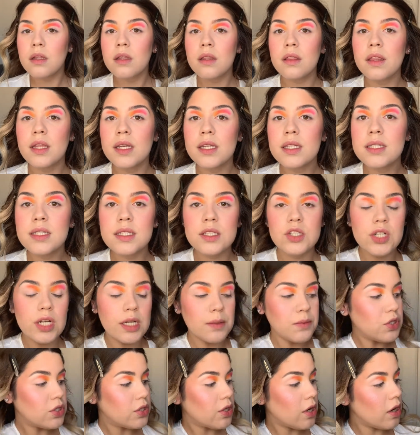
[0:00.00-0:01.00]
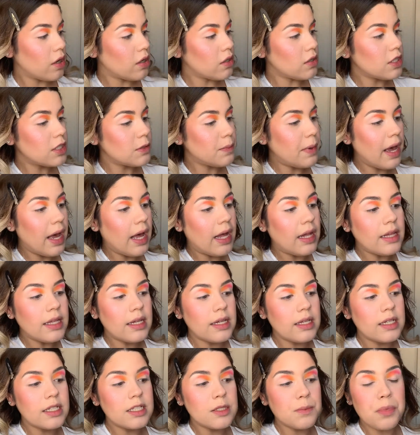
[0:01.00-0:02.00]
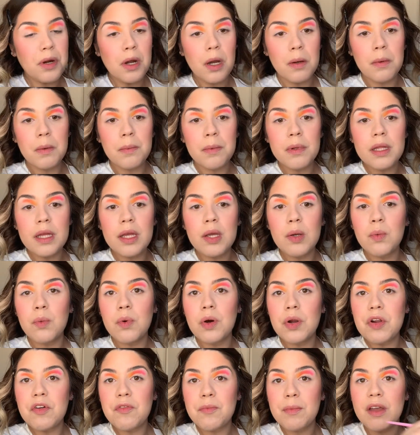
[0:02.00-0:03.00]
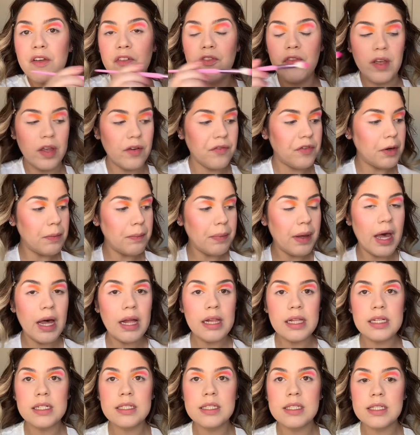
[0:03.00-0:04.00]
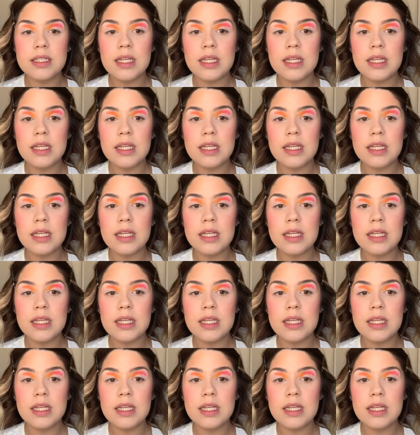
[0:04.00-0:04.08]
This James Charles palette is probably one of my favorite palettes